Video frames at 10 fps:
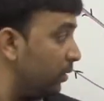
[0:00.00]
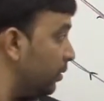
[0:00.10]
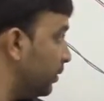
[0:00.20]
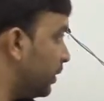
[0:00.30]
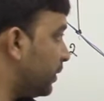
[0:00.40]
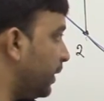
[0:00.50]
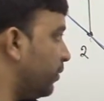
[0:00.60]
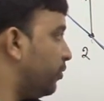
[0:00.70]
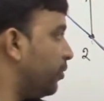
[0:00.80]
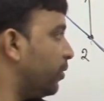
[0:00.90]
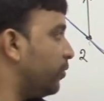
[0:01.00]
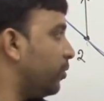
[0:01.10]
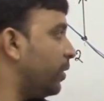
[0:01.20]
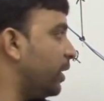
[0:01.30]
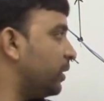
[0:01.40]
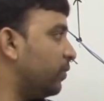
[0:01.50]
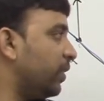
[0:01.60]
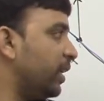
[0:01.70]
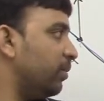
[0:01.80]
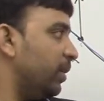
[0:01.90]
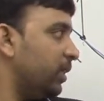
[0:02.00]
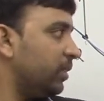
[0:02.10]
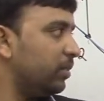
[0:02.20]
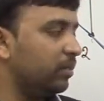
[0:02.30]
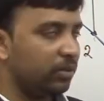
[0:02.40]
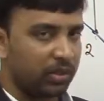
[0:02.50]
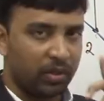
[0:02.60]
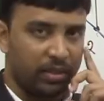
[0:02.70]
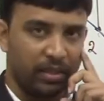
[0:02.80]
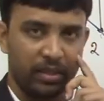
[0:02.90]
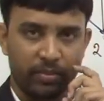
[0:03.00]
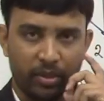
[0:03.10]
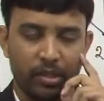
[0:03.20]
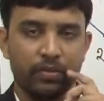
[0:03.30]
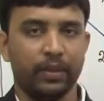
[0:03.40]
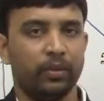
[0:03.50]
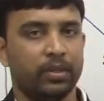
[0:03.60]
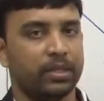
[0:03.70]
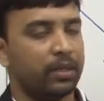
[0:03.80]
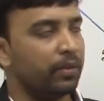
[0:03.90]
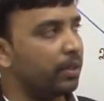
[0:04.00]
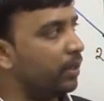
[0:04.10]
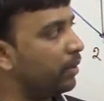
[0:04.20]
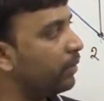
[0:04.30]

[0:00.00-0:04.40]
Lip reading: Just like 4 dash and 5 double dash. So all the 3 points will coincide over there.